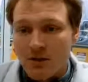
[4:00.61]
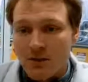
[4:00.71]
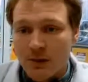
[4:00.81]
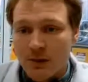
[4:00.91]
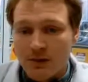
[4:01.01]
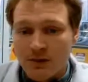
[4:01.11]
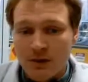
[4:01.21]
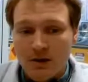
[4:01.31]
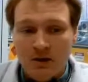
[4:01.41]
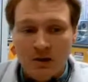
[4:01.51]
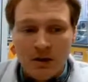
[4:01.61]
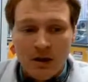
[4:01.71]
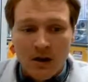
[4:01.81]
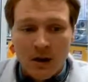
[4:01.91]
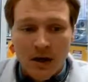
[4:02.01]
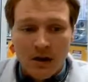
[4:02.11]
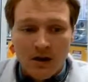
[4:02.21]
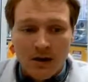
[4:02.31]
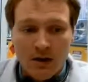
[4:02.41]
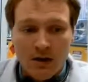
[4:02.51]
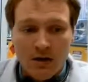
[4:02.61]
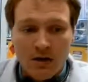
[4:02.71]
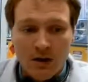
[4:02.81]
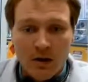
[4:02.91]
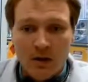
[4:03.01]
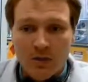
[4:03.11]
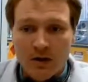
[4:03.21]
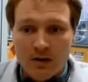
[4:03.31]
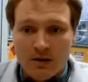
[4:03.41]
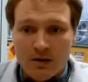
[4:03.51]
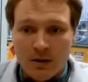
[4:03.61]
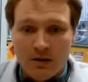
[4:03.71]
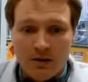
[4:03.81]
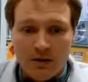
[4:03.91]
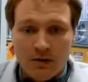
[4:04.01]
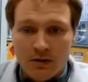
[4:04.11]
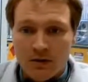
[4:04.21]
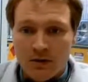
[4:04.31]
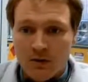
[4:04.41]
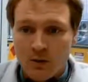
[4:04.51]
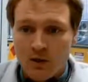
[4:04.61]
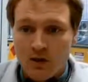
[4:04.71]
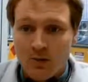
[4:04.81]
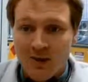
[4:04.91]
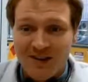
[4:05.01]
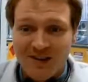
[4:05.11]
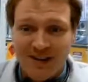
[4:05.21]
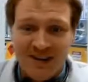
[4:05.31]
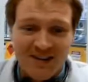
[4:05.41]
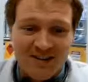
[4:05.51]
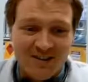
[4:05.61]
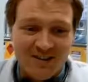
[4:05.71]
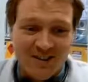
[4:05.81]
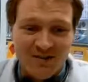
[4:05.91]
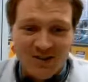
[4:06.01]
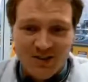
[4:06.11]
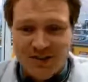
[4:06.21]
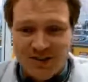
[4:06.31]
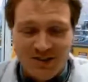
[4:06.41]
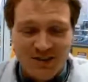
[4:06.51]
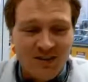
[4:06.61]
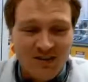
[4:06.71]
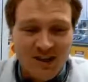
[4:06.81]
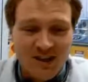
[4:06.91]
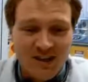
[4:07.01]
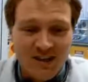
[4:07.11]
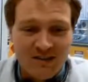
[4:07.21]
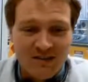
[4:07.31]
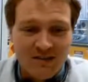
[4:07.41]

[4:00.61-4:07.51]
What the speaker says: room here as well, and the glass partitioned offices, which I'm in, just over to the side here.